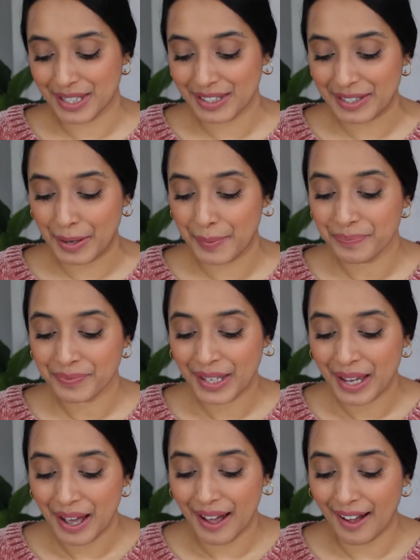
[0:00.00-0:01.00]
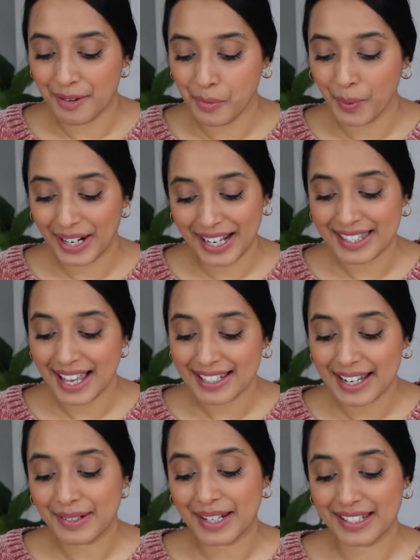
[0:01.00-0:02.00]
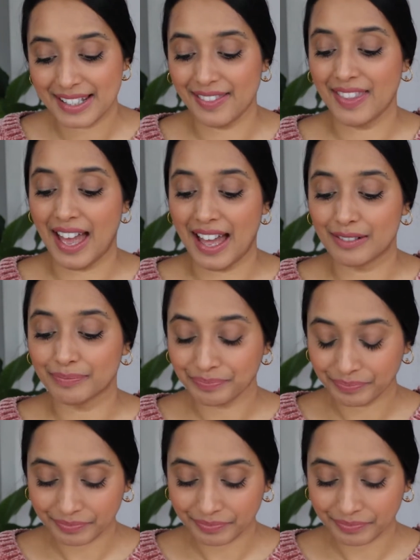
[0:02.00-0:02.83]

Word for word: And so um, when I sat down and did that,